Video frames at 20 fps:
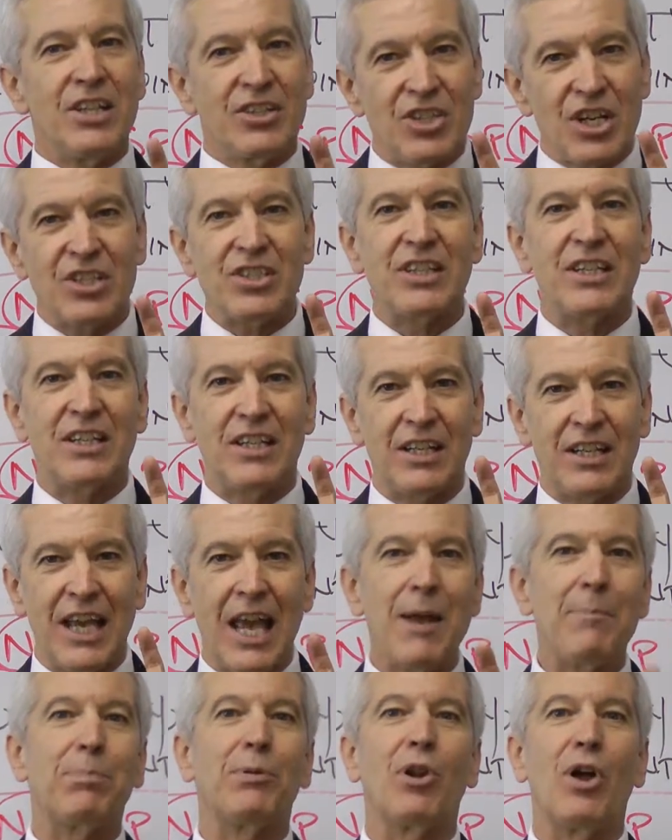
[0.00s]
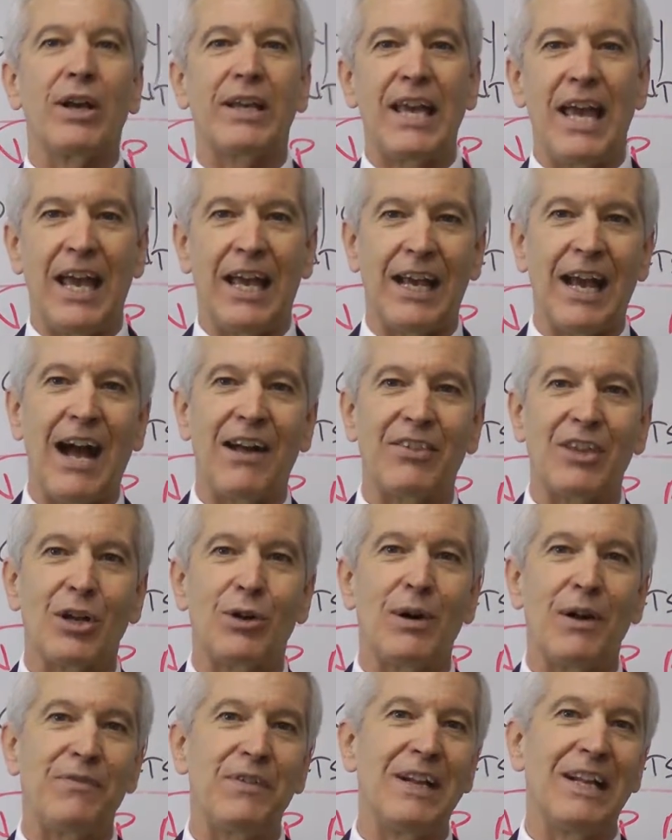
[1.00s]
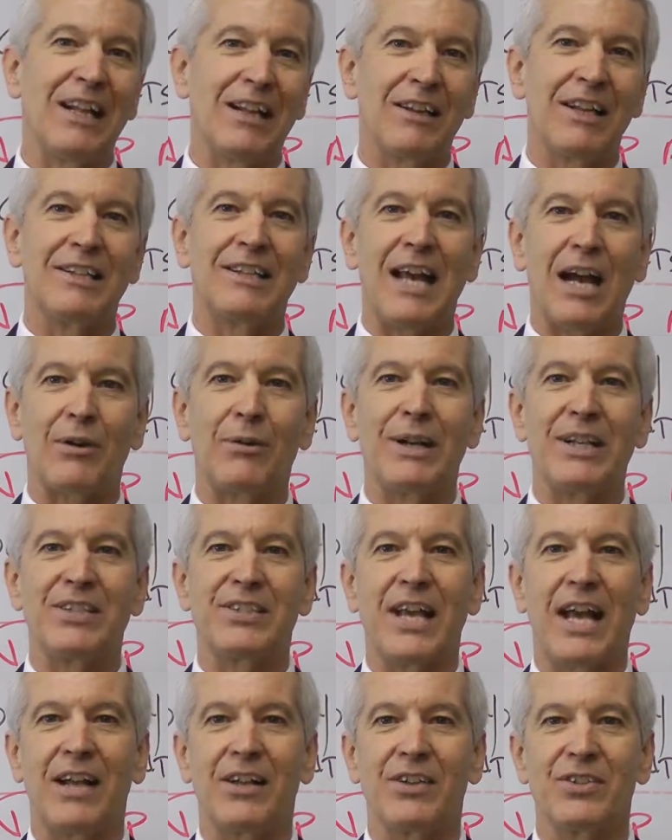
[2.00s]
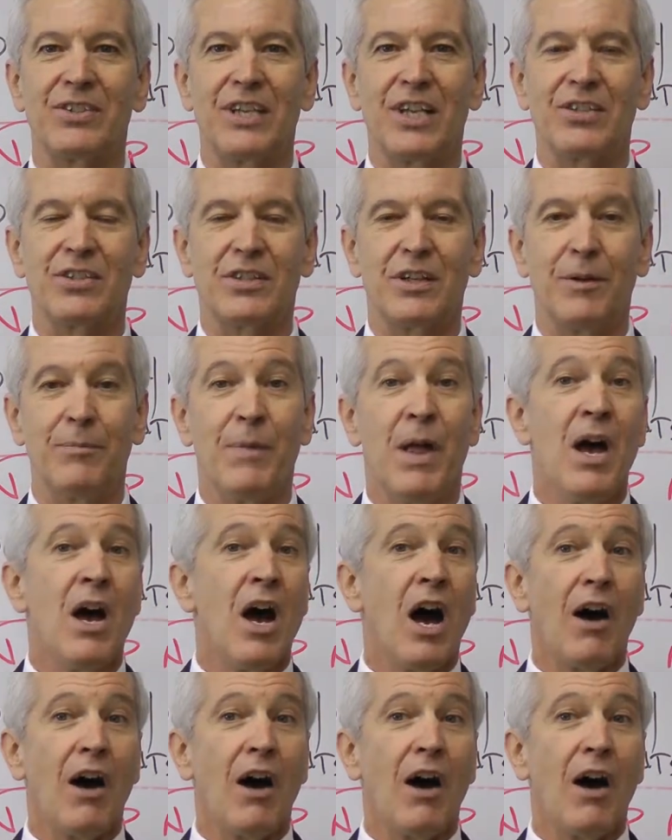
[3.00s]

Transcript: to just keep looking at the Griffin Hill Integrity Sales System.